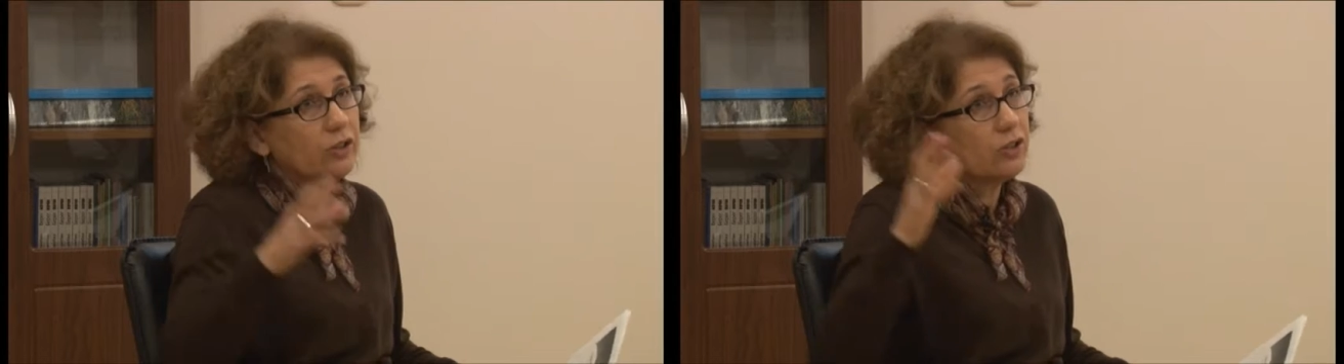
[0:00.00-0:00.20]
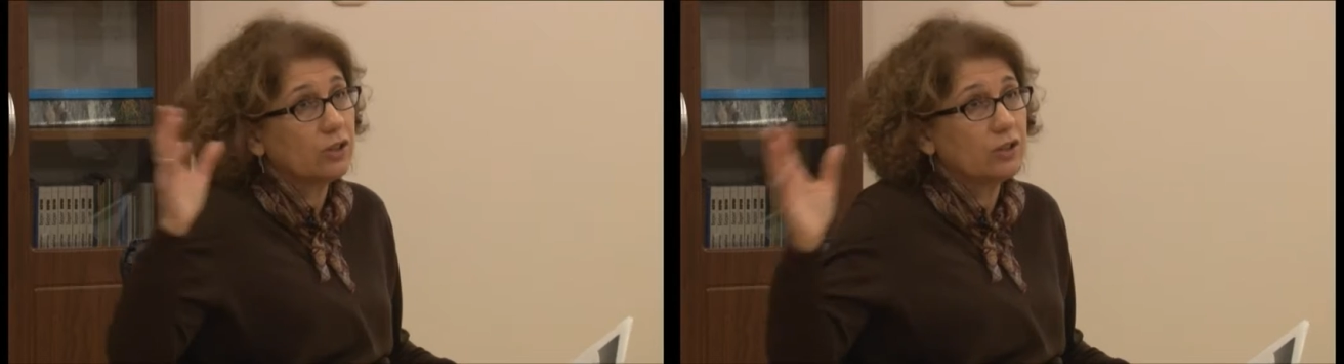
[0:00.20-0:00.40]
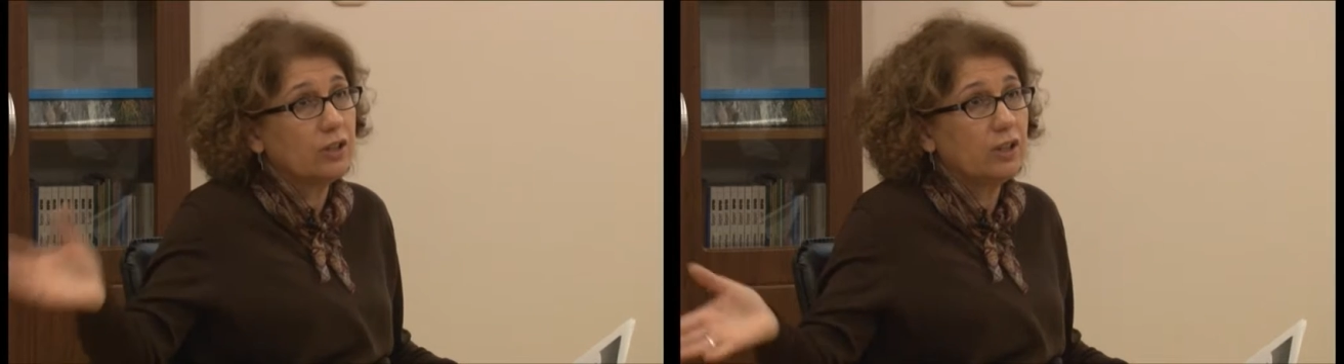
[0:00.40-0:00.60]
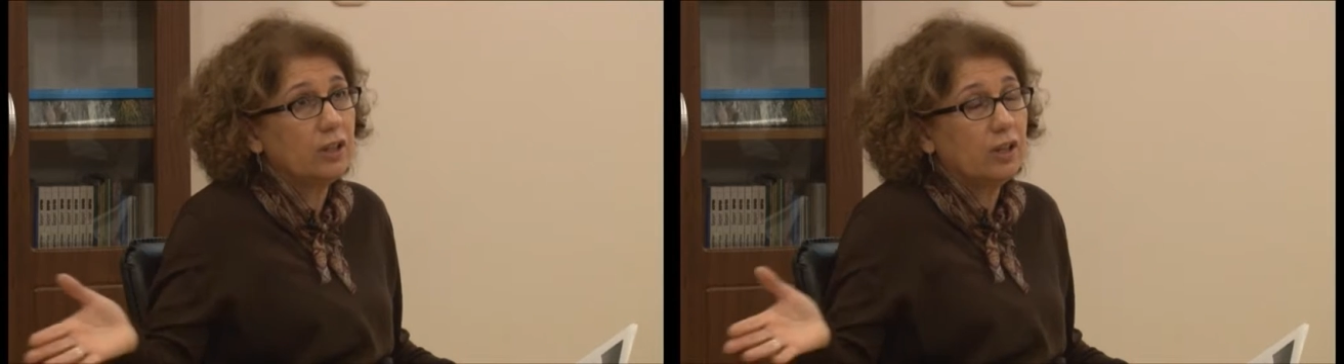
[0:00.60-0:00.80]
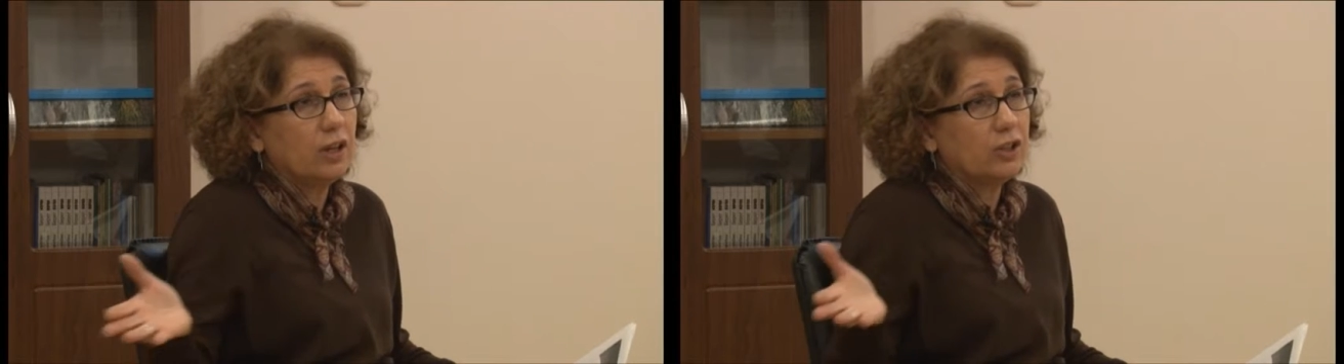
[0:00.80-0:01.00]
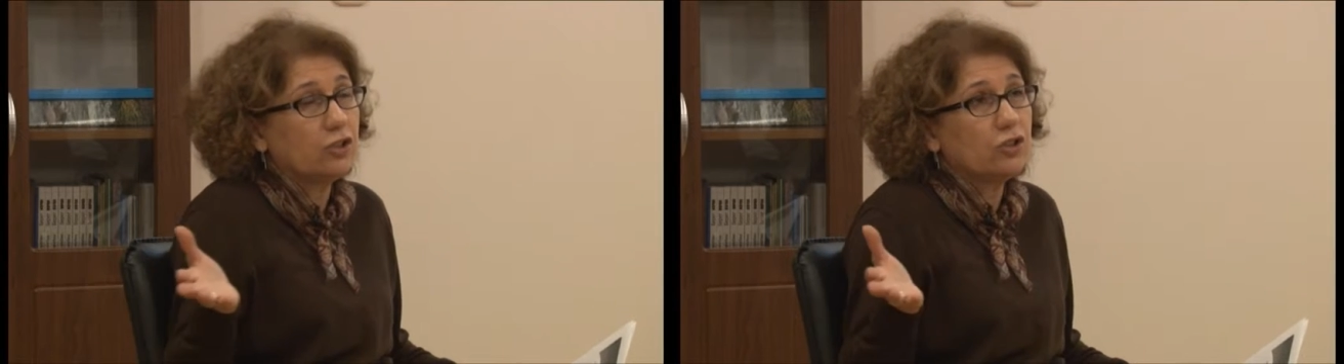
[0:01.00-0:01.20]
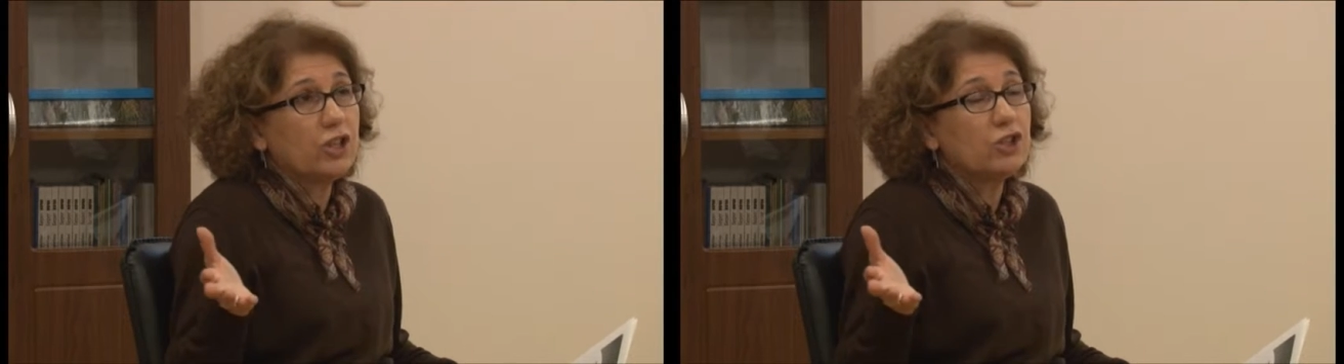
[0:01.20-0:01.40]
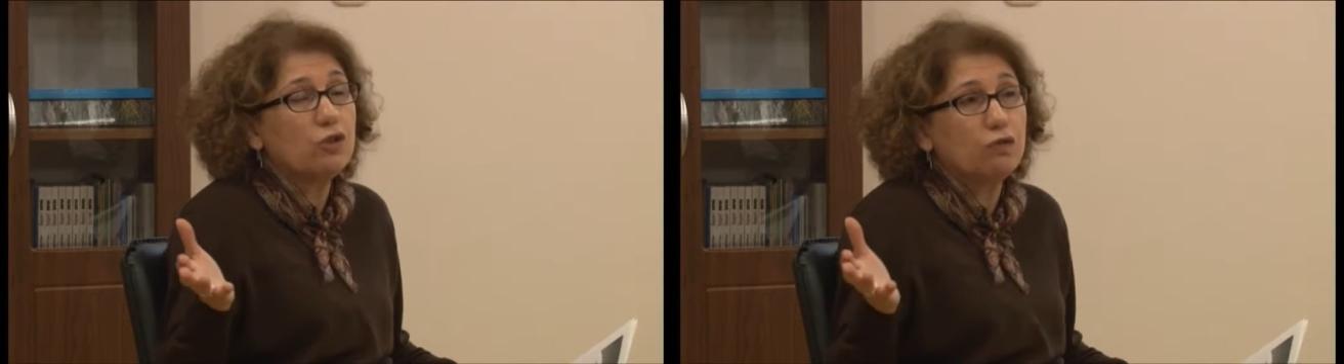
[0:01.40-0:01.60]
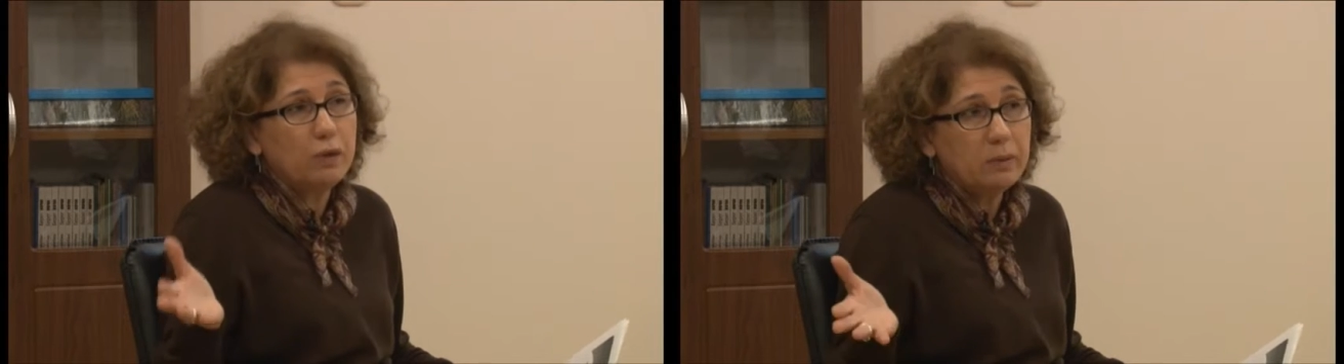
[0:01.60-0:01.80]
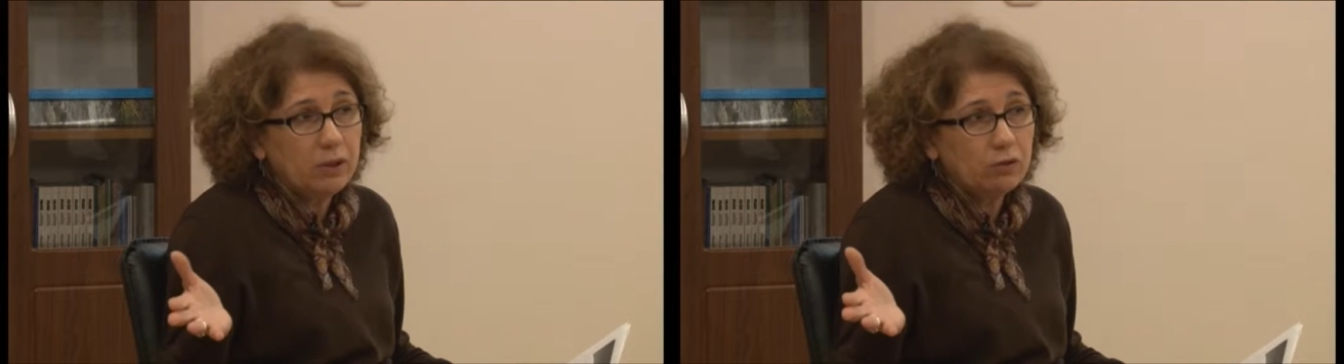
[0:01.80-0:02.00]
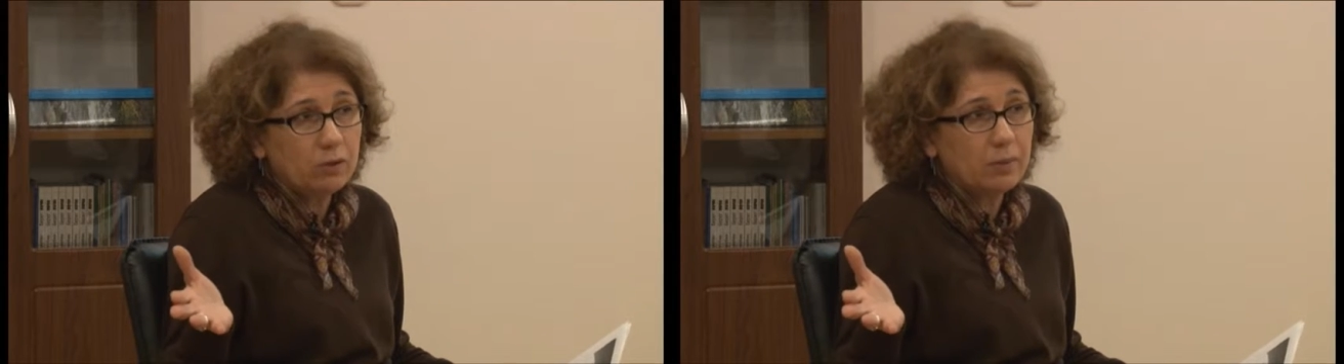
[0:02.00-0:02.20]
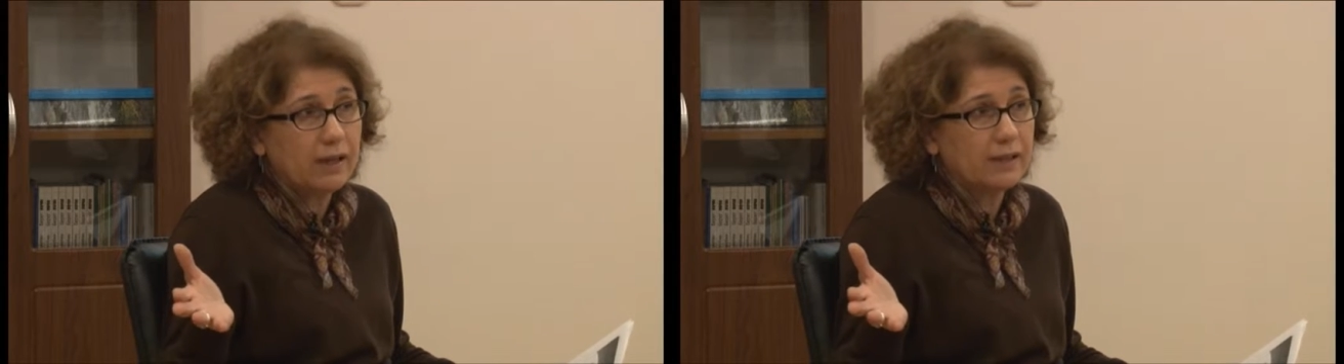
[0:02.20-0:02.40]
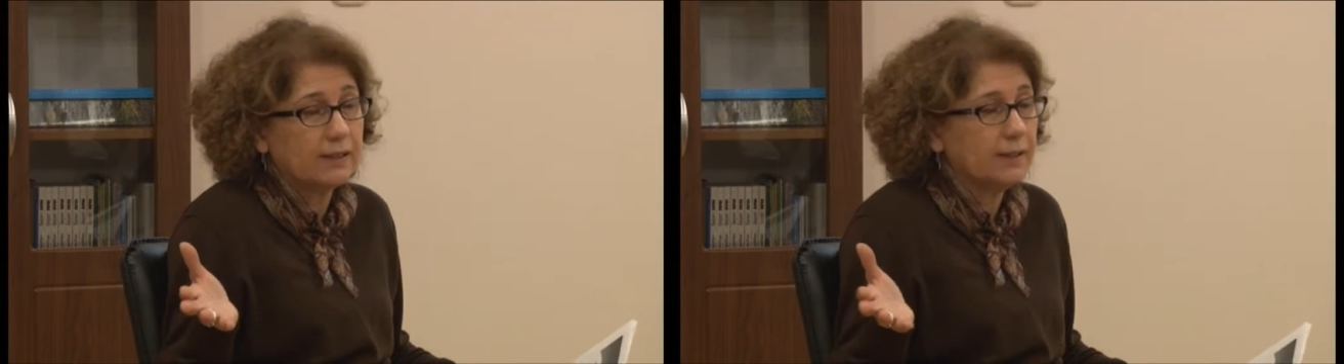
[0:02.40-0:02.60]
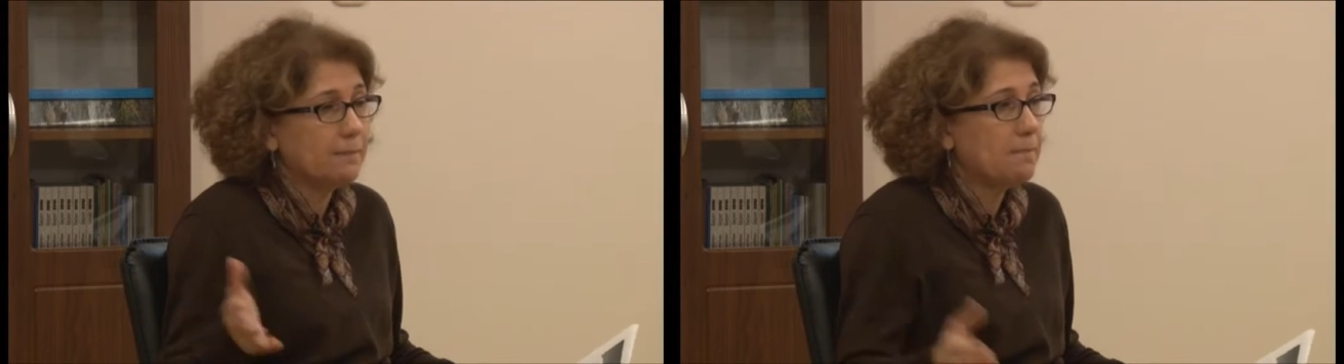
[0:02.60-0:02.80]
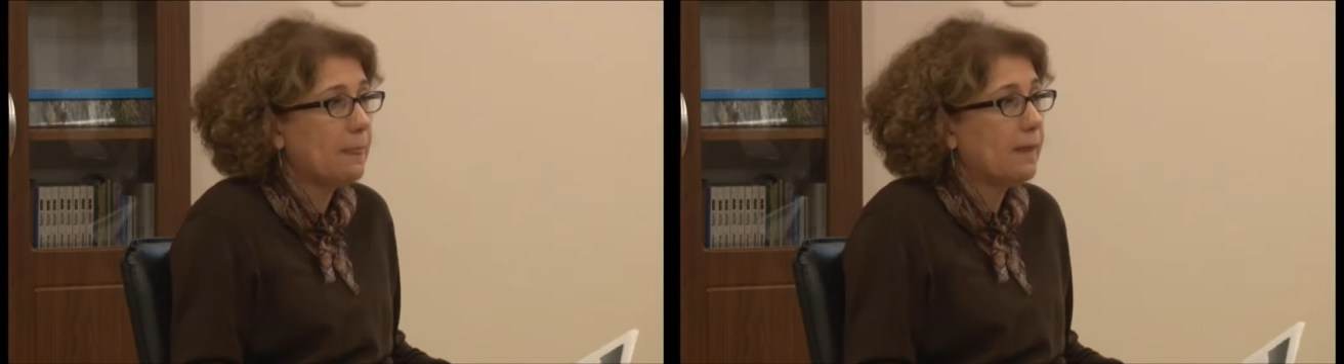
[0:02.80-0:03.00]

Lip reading: for instance, the Association of Women of Abkhazia,